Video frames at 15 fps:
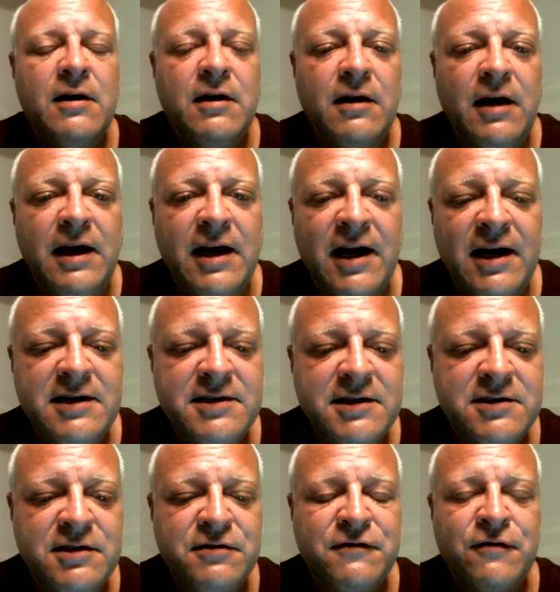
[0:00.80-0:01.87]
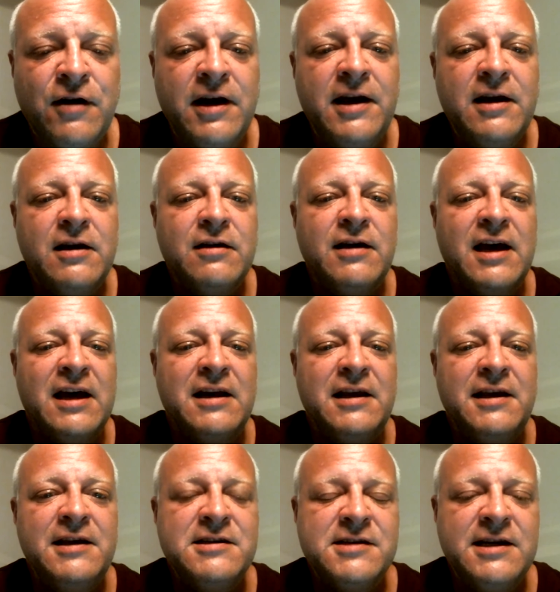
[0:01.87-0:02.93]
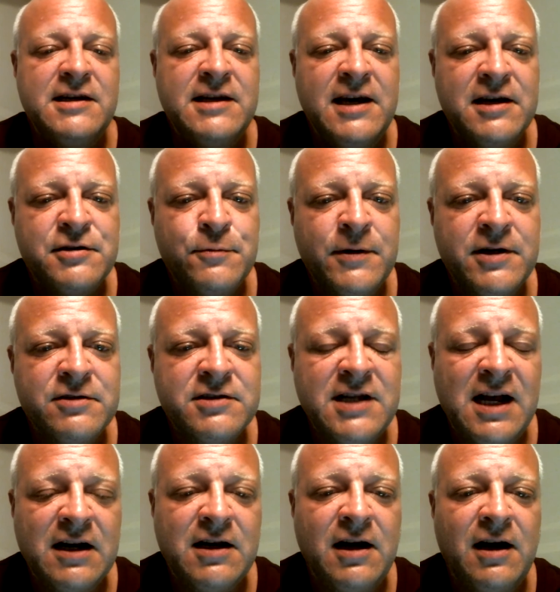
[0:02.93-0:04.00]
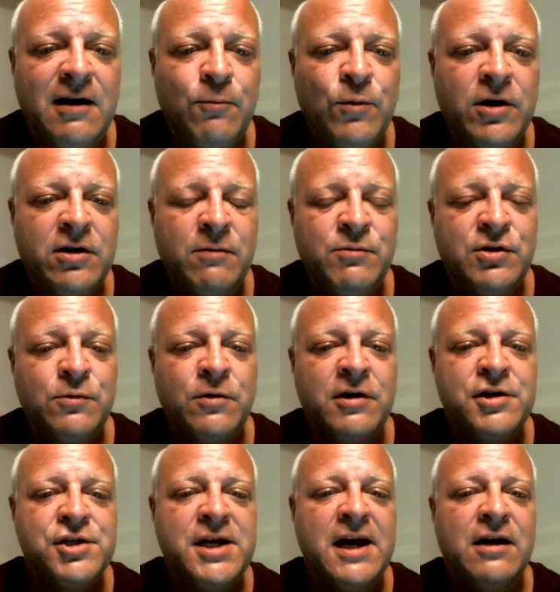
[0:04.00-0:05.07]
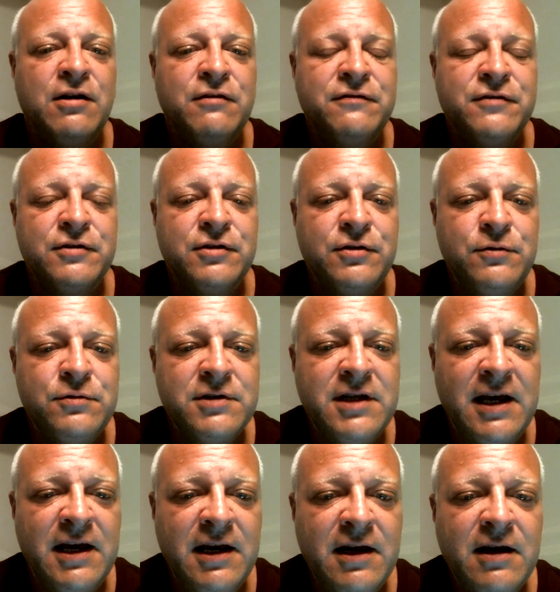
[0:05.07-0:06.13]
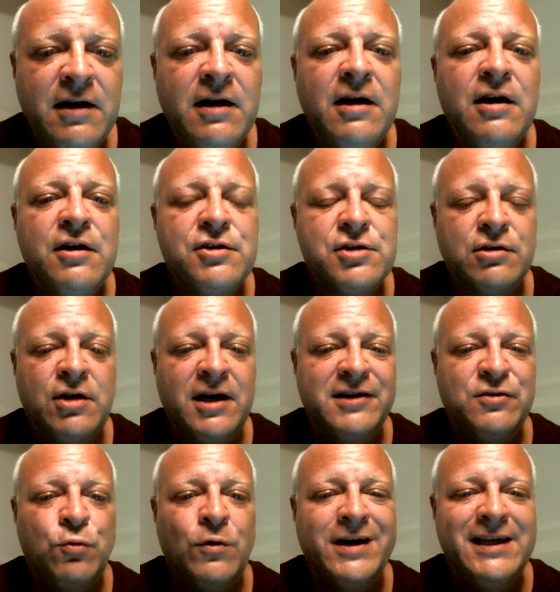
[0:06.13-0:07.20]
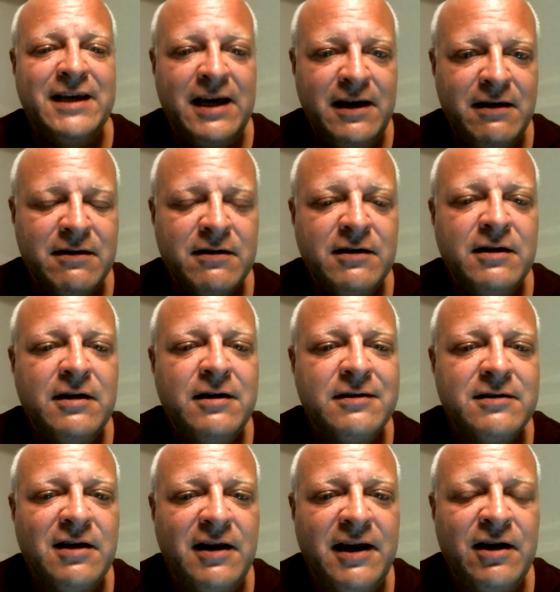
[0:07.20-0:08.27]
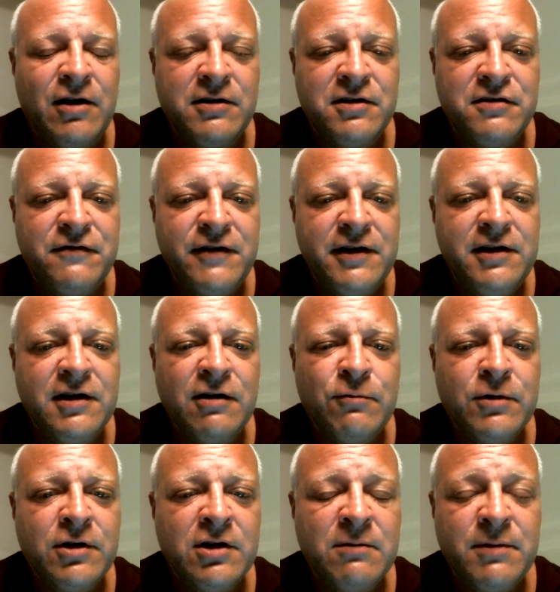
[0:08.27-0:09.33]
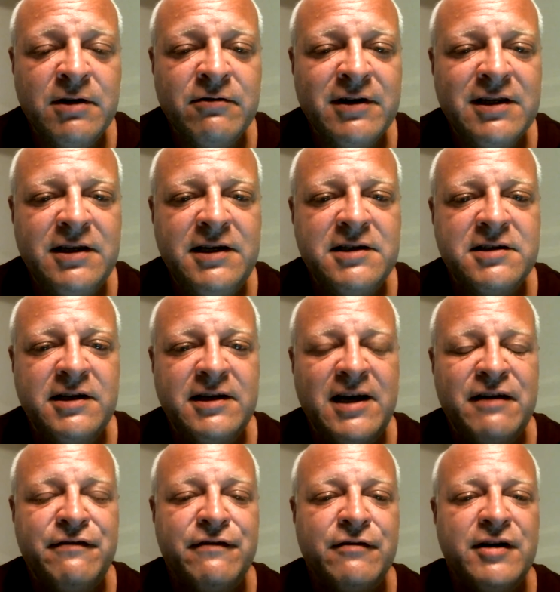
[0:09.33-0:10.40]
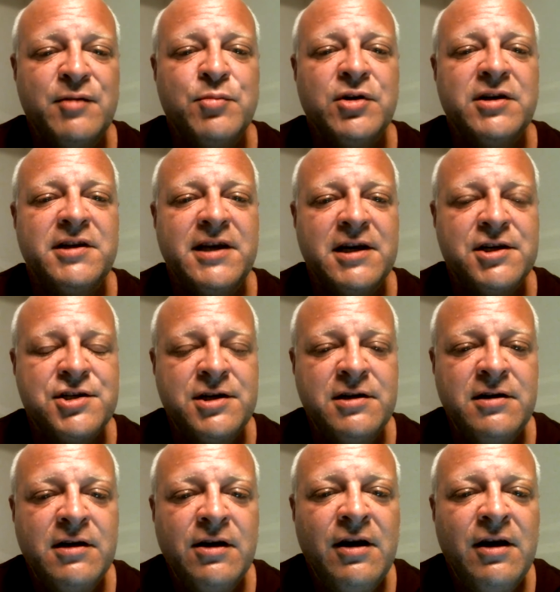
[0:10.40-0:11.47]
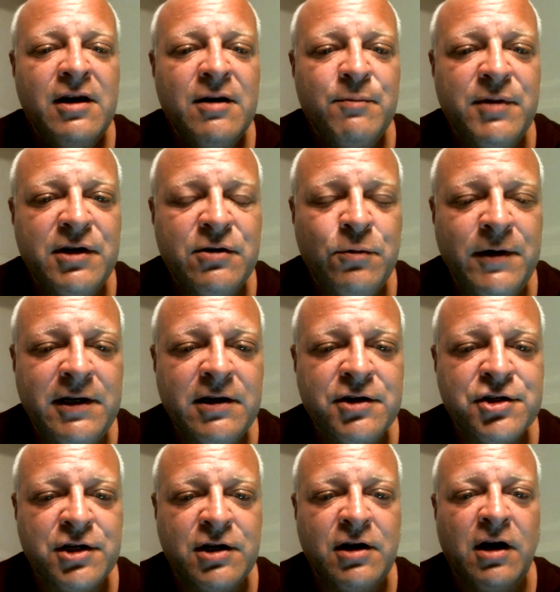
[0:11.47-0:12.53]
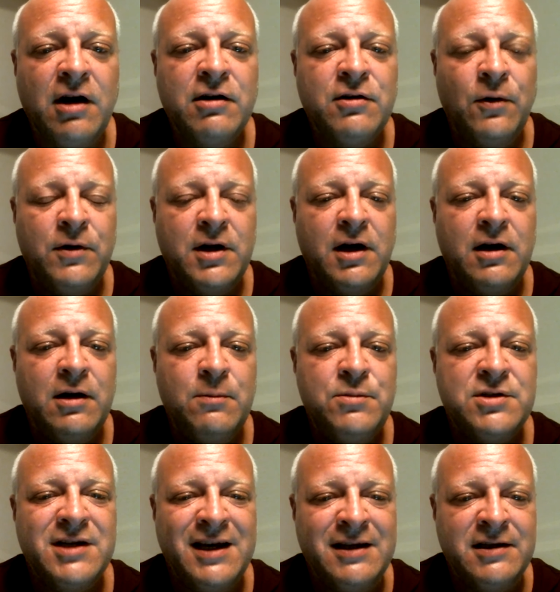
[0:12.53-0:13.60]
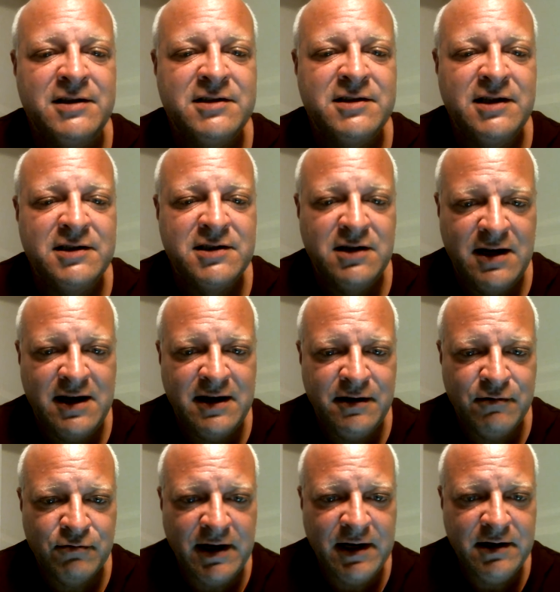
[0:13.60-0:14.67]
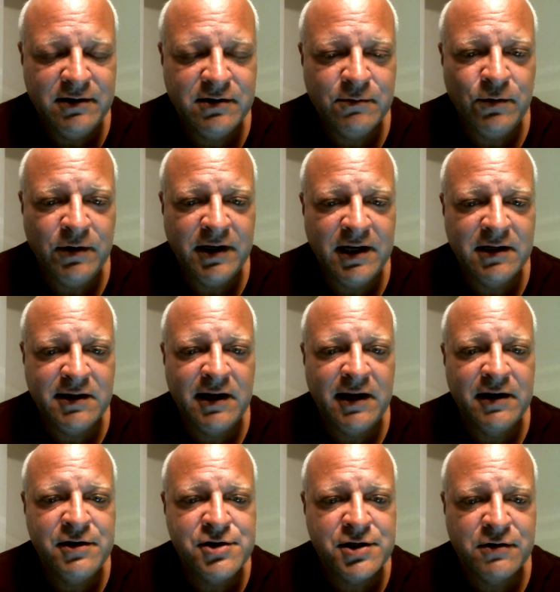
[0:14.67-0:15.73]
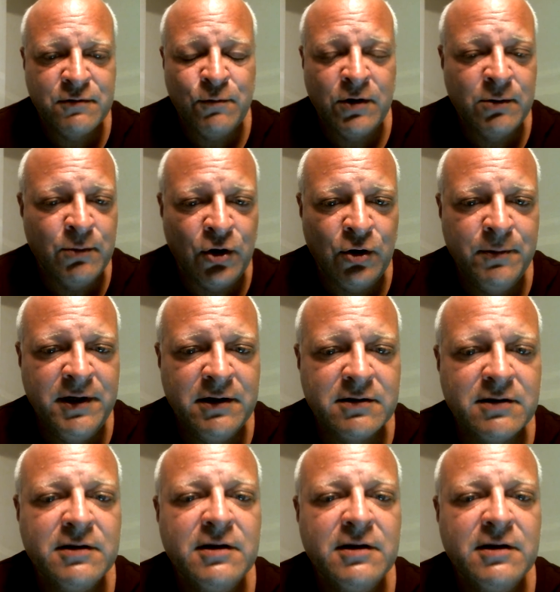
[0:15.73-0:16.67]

Hey guys, this is Frank at easy-winners.com. Welcome to our channel for Tuesday, July 28th. Today on this video, we're going to be releasing a free prediction between the Chicago Cubs and the Cincinnati Reds. We'll get to that in just one moment.